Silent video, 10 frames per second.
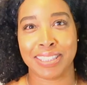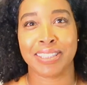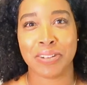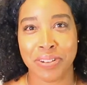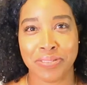
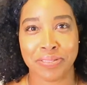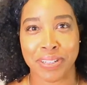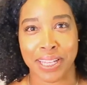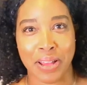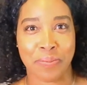Someone from
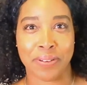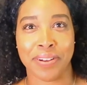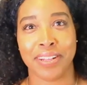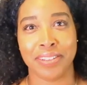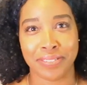the Capital
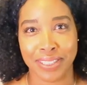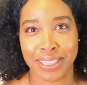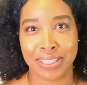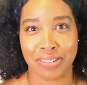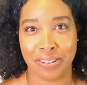
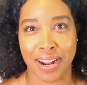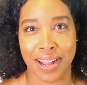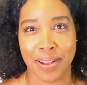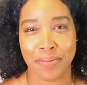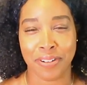LOVE
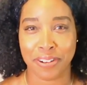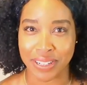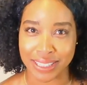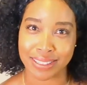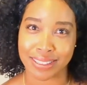tribe
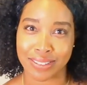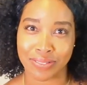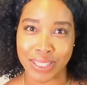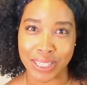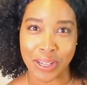requested this
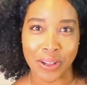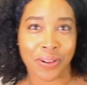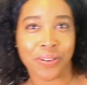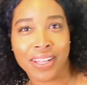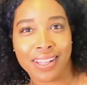video